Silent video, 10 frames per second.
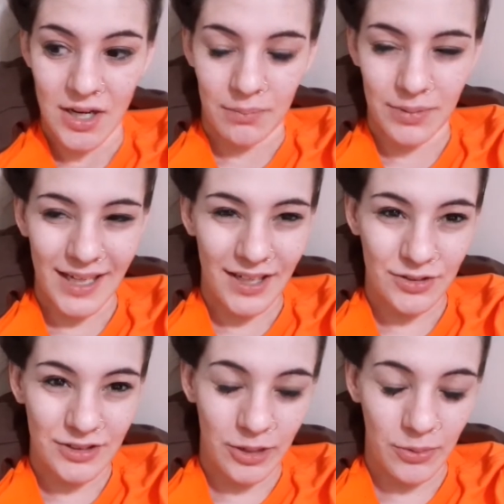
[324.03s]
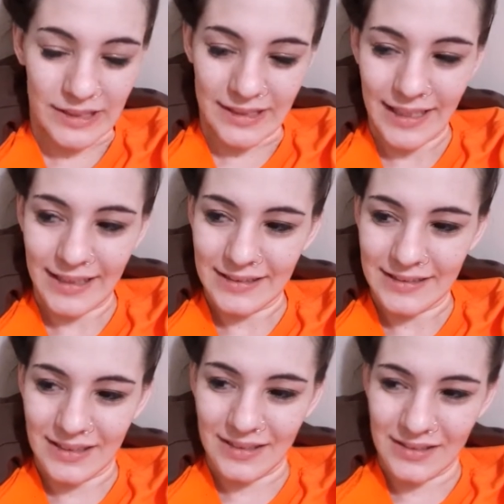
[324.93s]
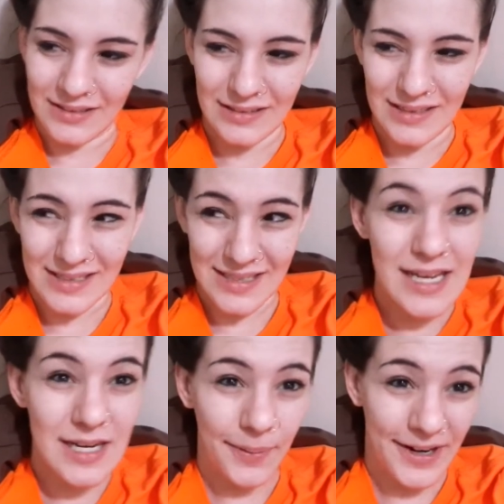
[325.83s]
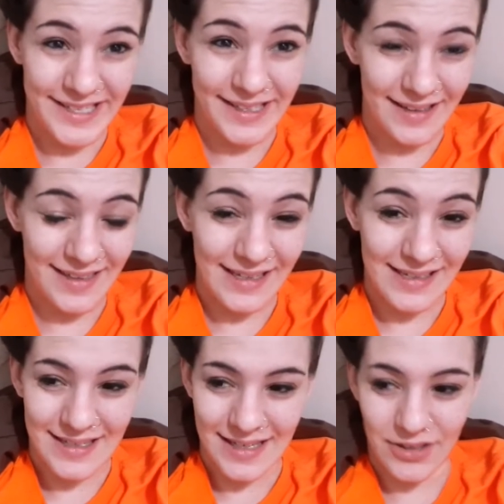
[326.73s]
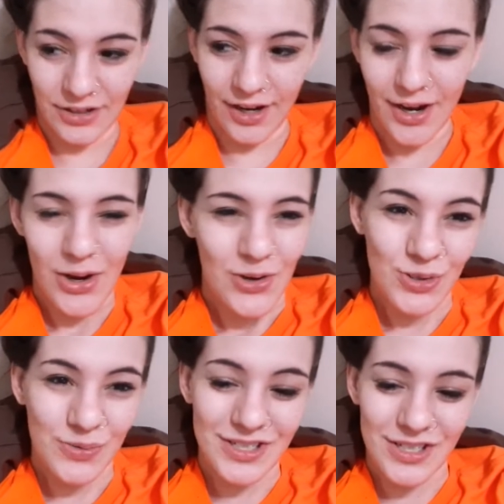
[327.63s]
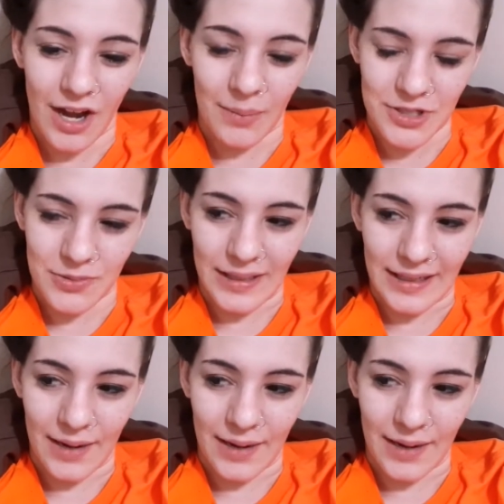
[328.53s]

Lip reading: But like I don't really want to like see depressing things either. So I'm just caught between it.